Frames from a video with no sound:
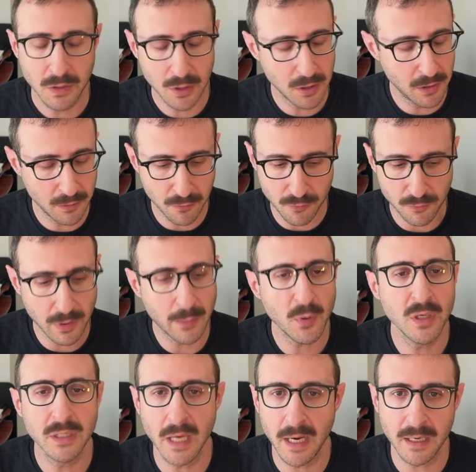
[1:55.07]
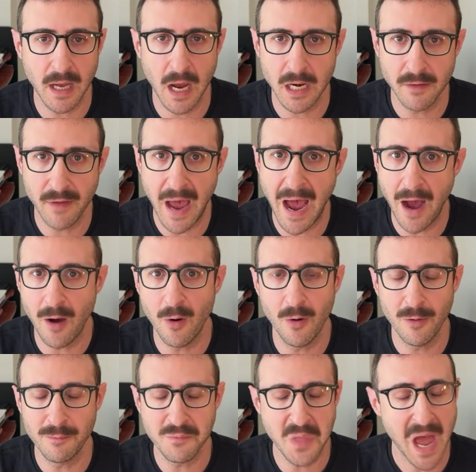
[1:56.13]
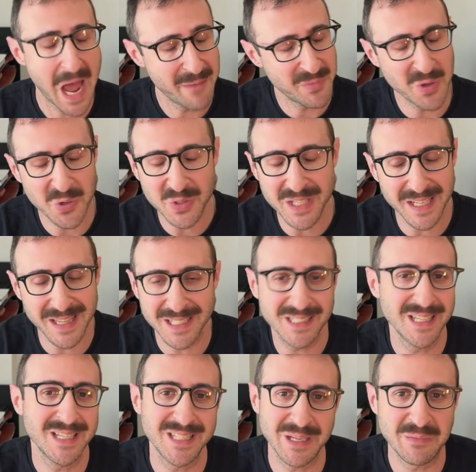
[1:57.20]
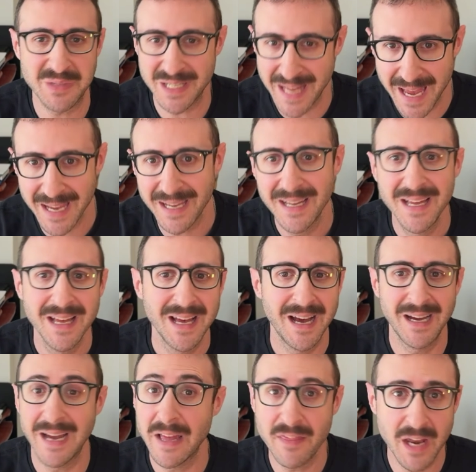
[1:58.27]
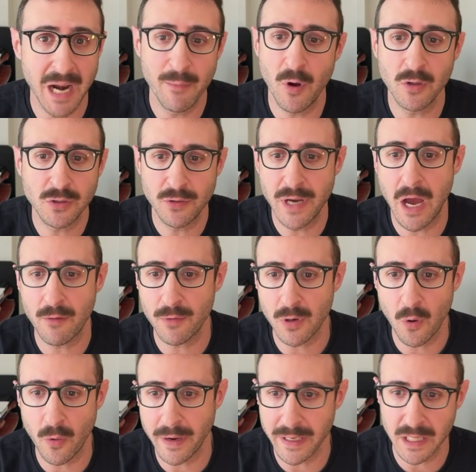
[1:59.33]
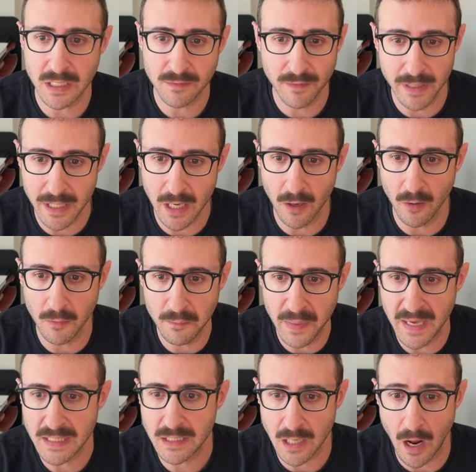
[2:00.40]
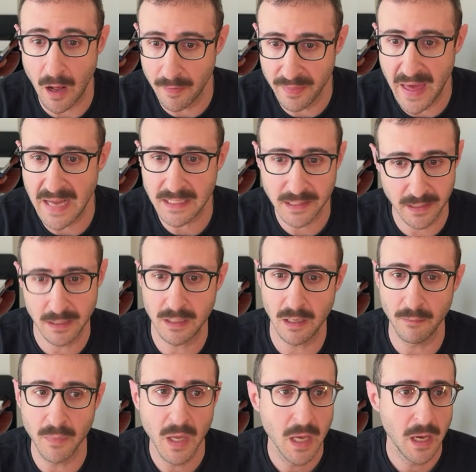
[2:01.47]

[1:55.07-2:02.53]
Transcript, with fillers: to represent kind of how I'm using the system today. Uh, and then I'm also now recording this video based on that system.